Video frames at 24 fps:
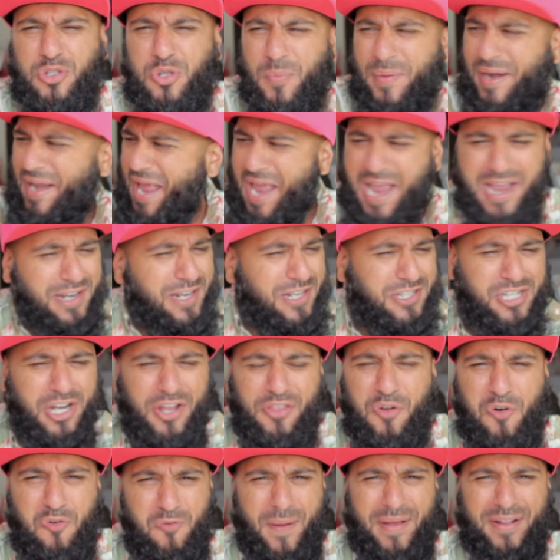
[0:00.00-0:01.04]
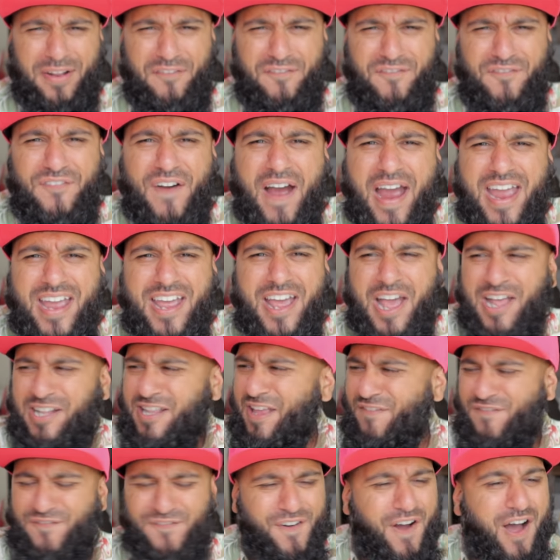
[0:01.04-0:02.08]
who would hate each other, who are about to fight.
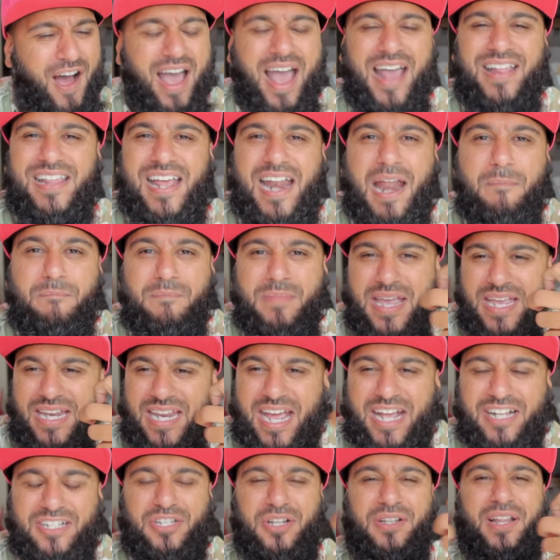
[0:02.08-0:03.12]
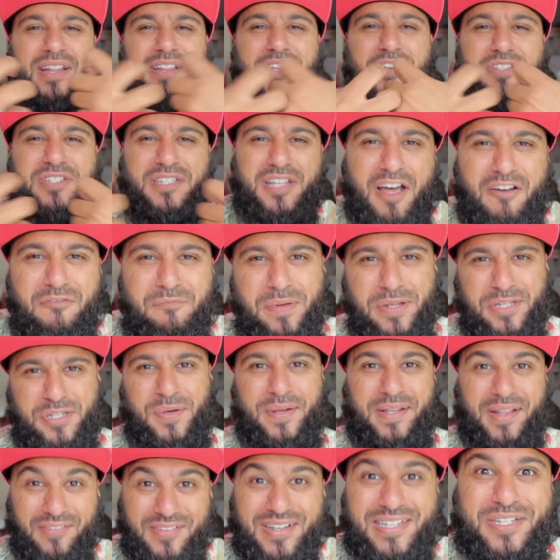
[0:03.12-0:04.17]
They fought and then I mediate so that there's love
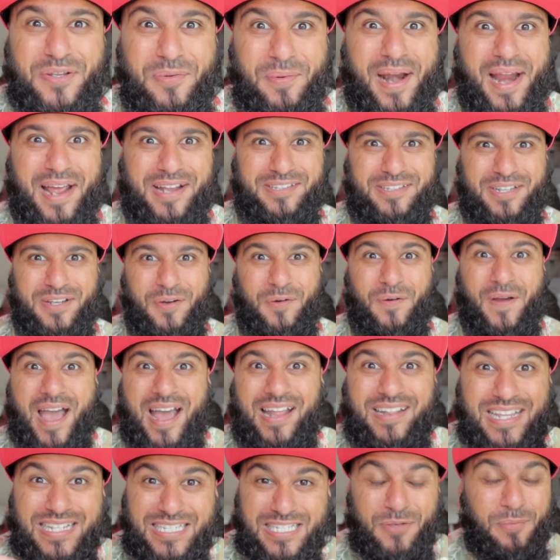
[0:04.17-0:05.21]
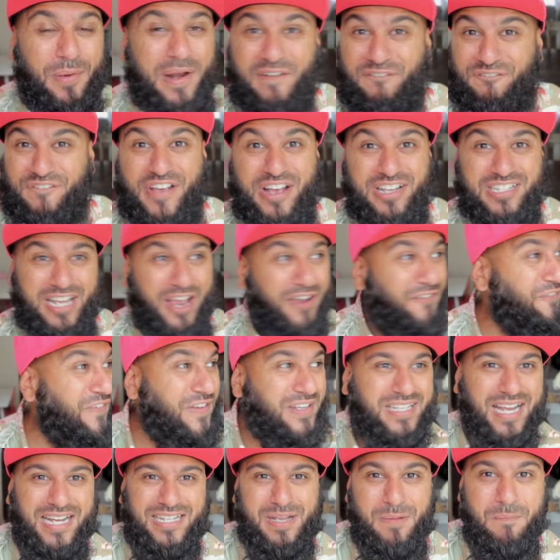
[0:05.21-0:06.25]
between them. This is what I do. This is what it feels like. It
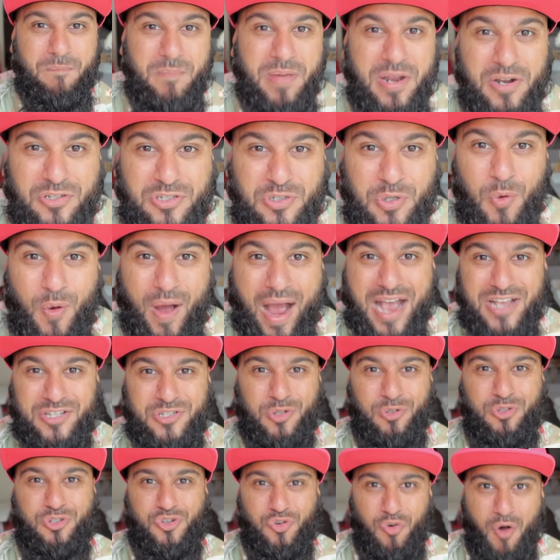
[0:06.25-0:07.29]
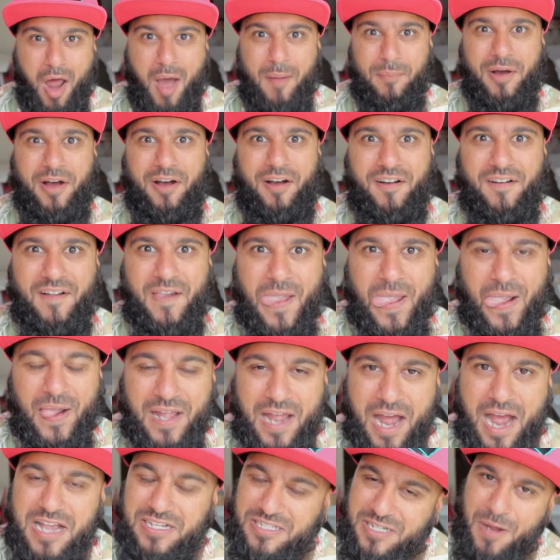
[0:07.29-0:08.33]
feels like some middle school, high school drama. Guys,